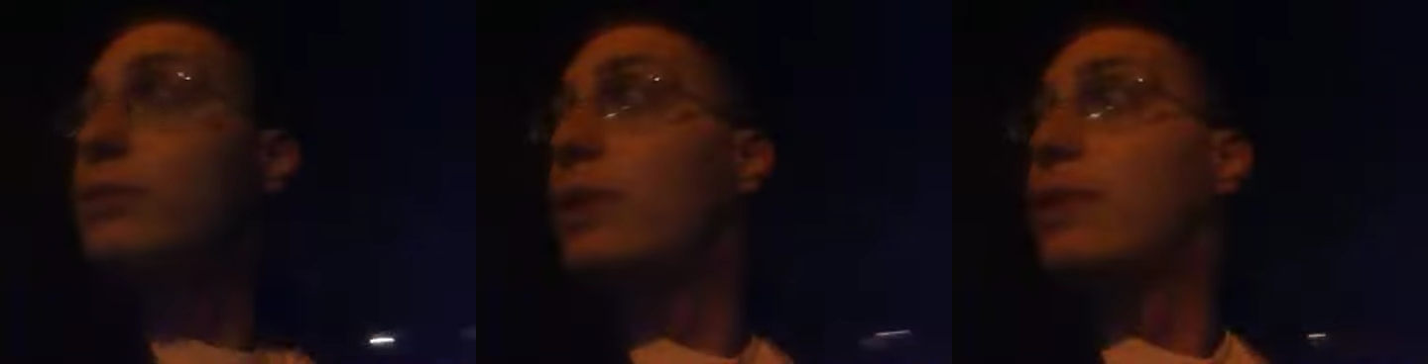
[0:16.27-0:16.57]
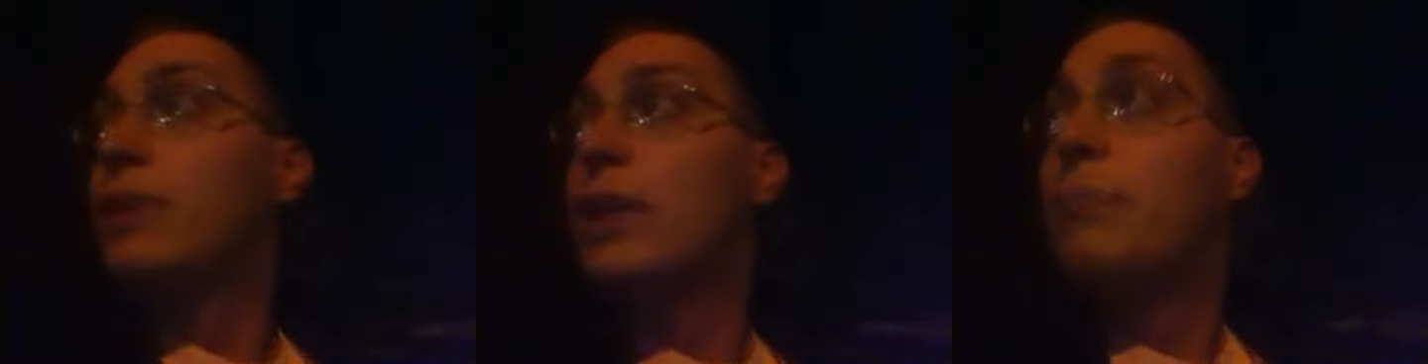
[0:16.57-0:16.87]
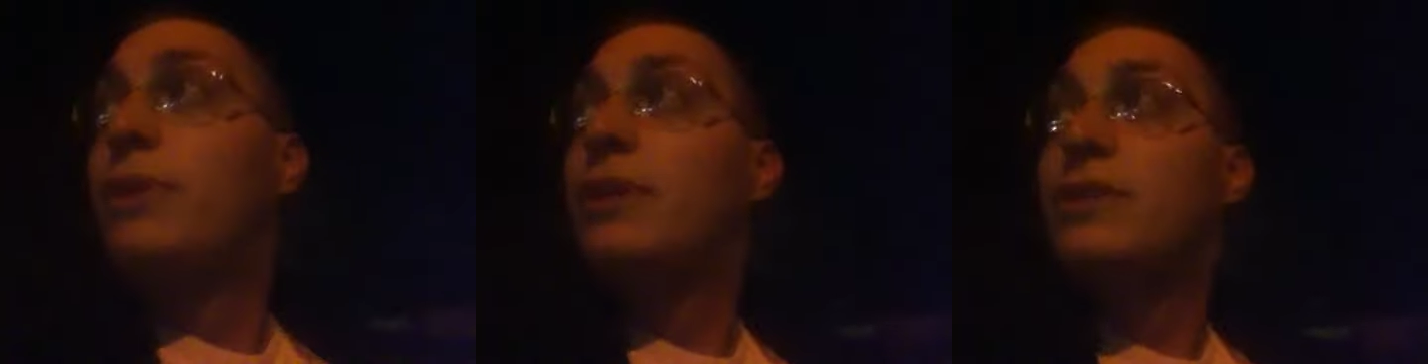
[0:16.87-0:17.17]
quick try to
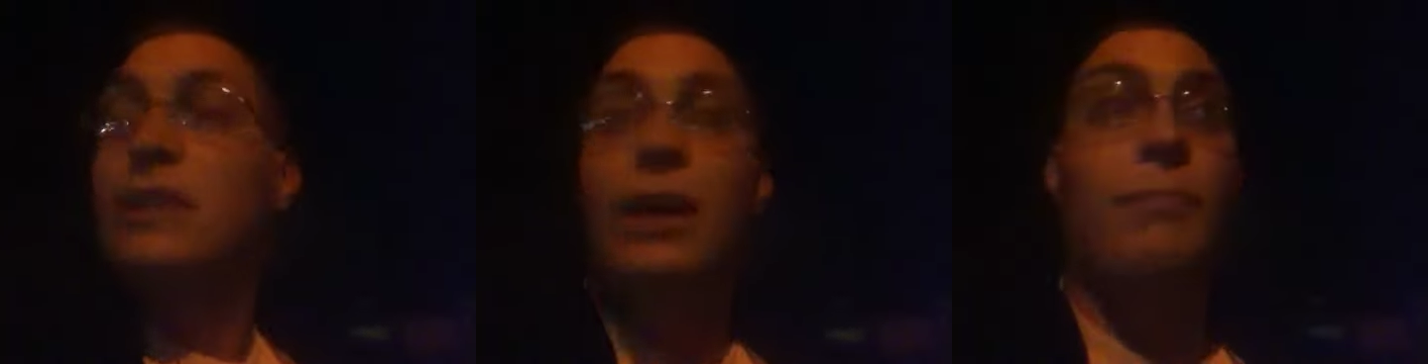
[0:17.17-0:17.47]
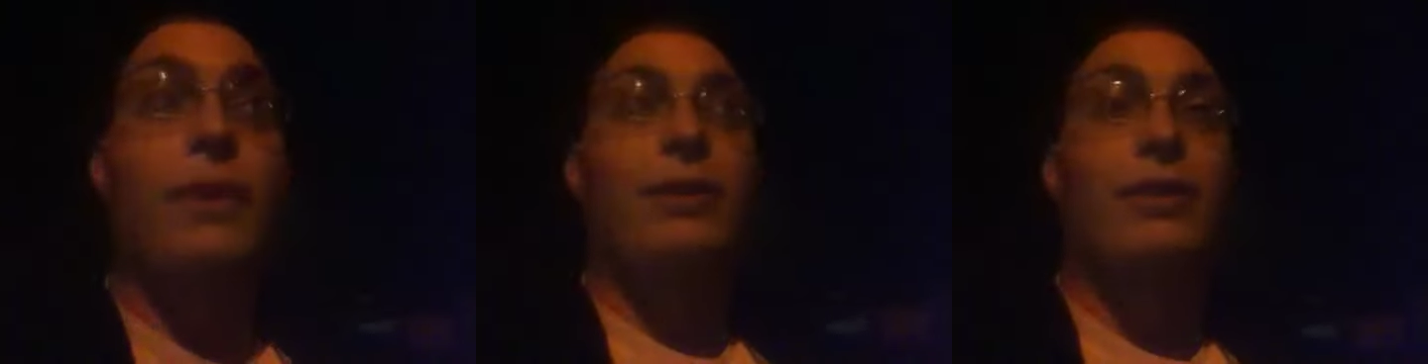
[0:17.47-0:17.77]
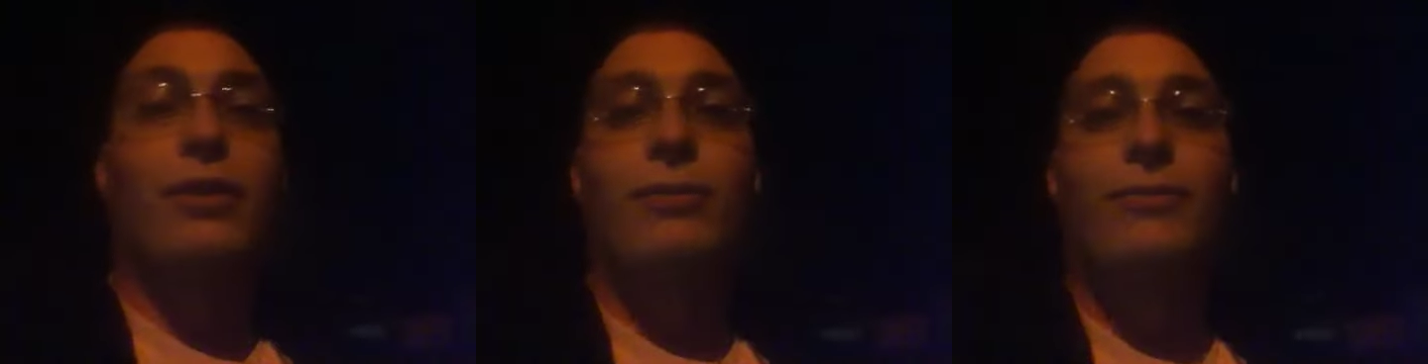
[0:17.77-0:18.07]
put this up, and
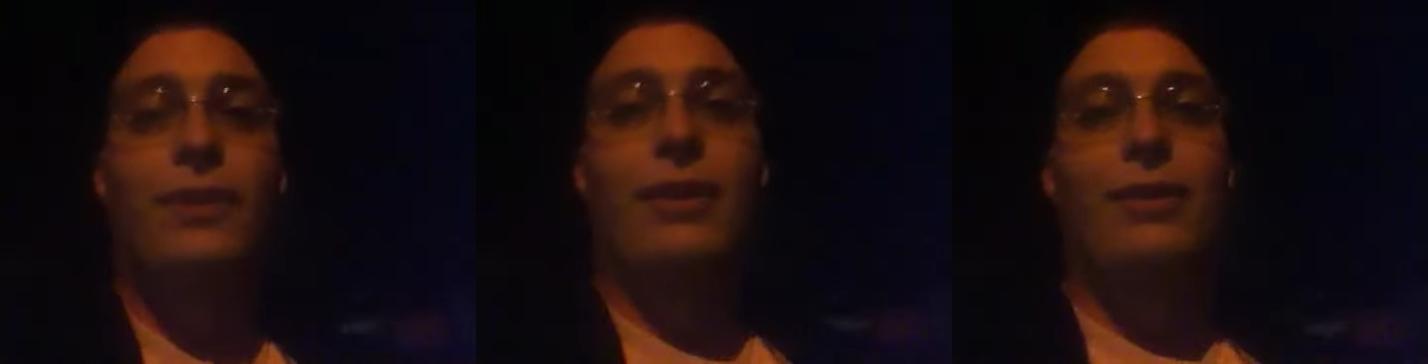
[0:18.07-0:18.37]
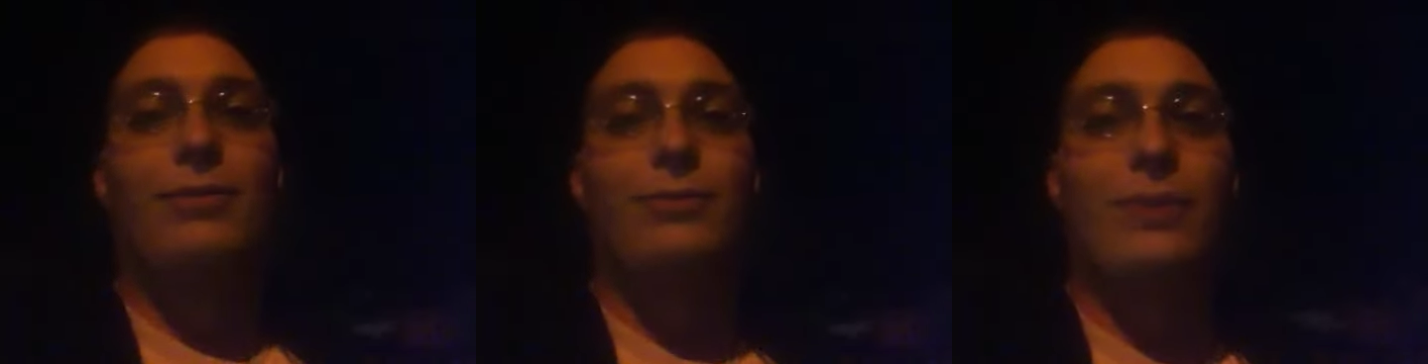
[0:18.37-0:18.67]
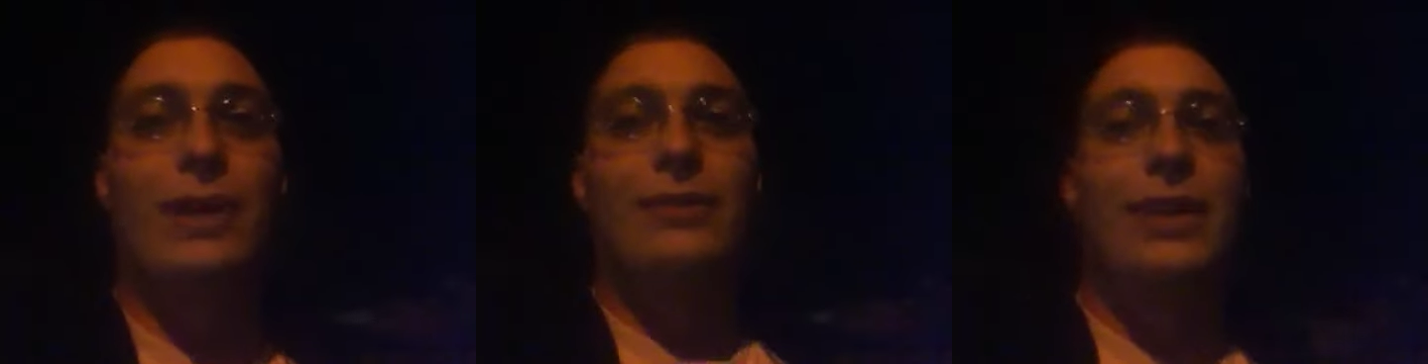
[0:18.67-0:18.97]
hopefully
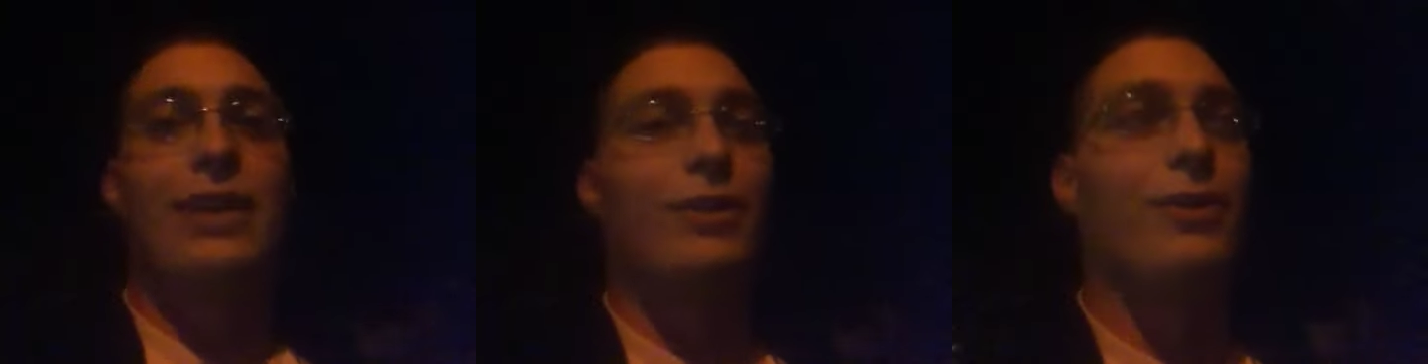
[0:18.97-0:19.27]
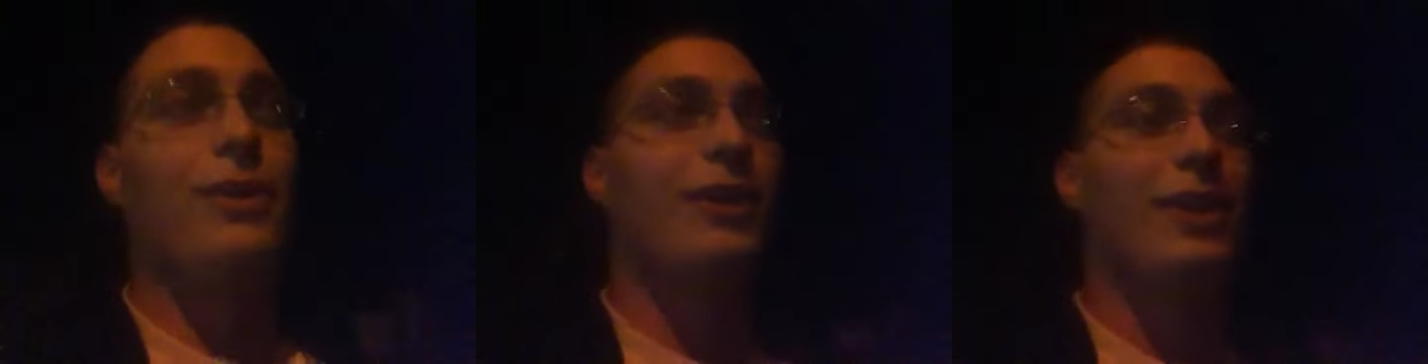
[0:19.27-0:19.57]
while taking Koda